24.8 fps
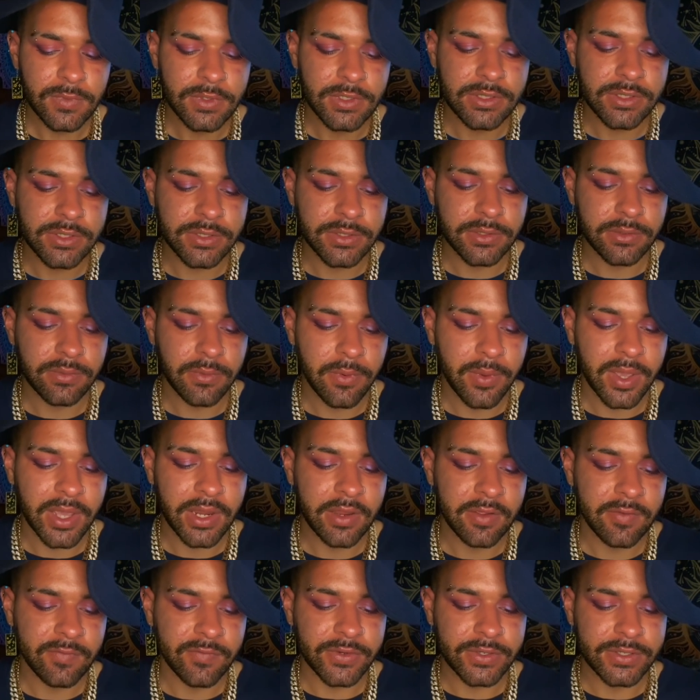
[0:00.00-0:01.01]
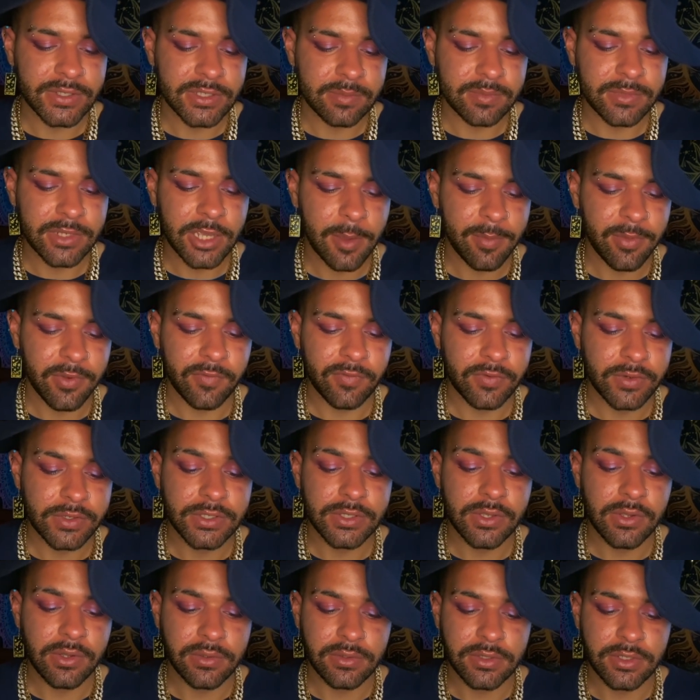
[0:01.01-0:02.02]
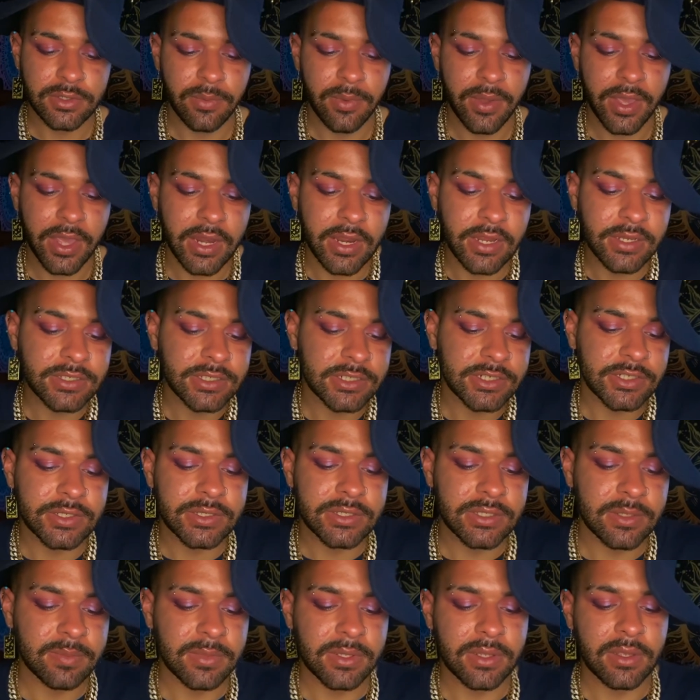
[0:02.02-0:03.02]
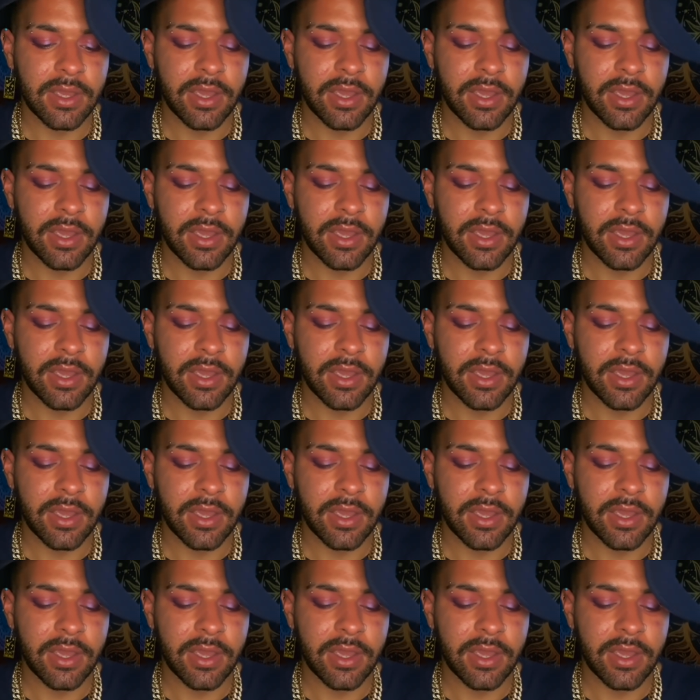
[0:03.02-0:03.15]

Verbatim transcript: just waiting for some type of result, waiting to hear something